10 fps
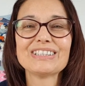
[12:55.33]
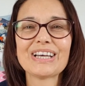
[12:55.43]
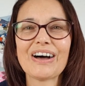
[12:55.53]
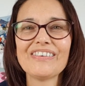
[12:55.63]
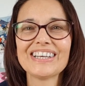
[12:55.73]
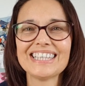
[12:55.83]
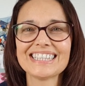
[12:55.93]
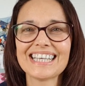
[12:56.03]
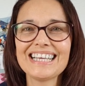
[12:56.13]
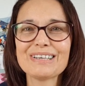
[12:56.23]
So I'm going to
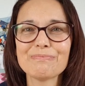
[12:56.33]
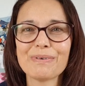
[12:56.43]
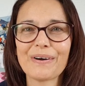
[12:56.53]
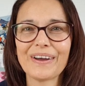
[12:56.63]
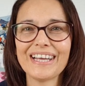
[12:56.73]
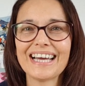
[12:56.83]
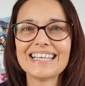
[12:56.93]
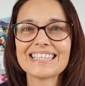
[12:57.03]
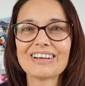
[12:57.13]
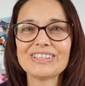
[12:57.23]
say goodbye
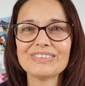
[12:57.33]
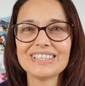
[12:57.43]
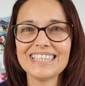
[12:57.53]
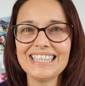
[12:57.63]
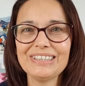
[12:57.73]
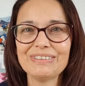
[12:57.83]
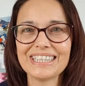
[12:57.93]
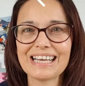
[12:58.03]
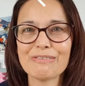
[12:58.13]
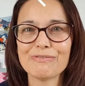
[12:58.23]
and I shall see you
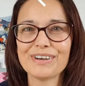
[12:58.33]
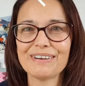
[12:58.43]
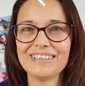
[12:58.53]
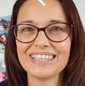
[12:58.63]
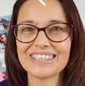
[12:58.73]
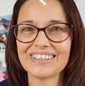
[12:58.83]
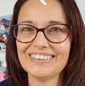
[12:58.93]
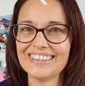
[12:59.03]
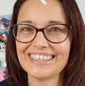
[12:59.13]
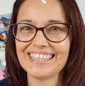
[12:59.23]
again very
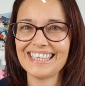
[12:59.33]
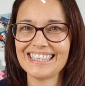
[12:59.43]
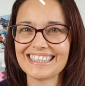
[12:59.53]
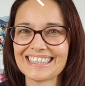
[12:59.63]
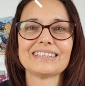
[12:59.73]
soon, I think.